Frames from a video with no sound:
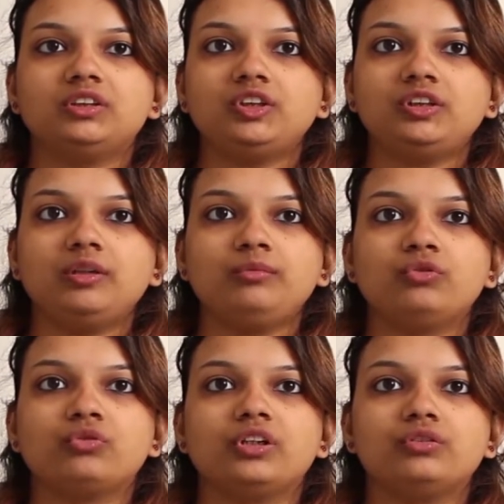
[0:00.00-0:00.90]
urging them
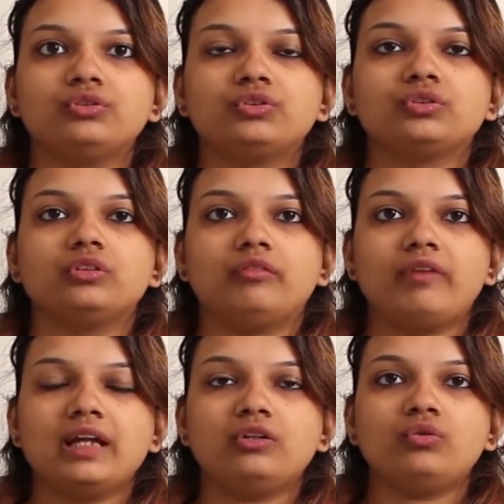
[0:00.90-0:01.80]
to reduce the
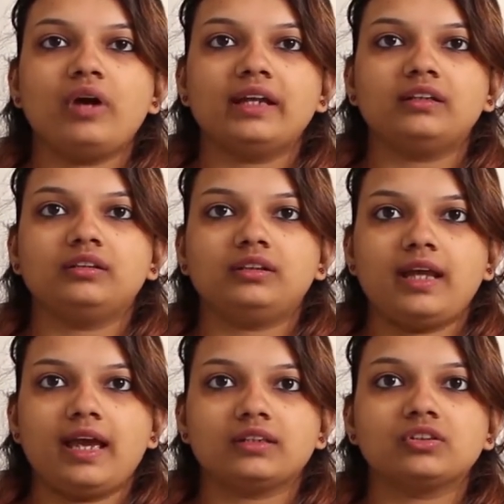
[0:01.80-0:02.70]
value added
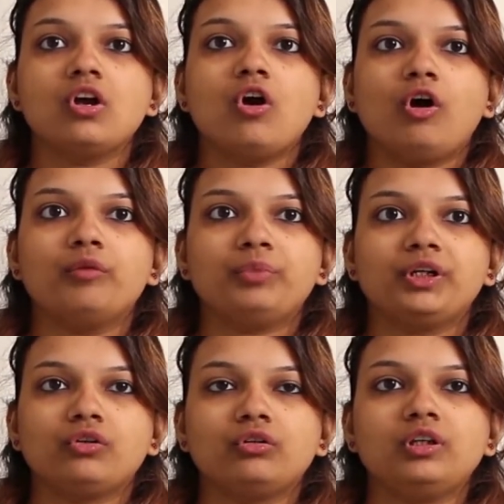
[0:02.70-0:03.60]
tax on
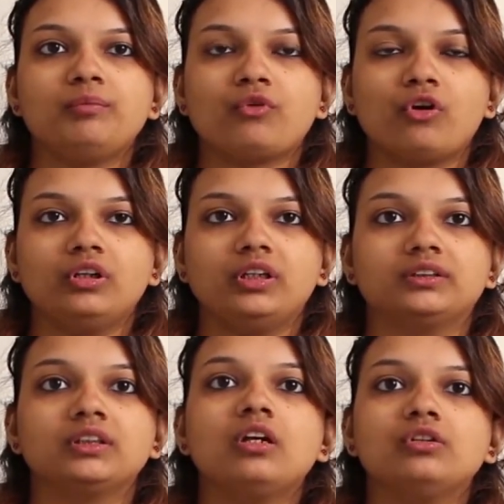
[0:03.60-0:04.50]
petroleum
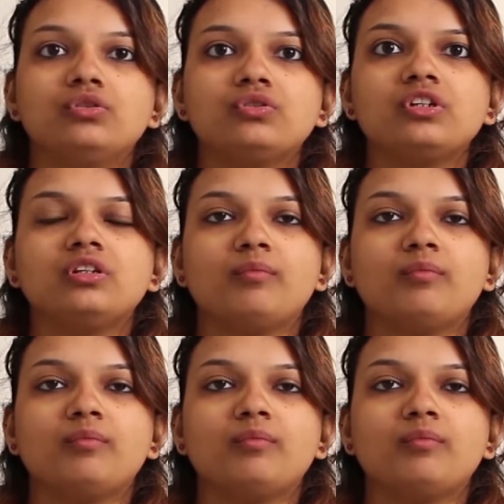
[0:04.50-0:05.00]
products used in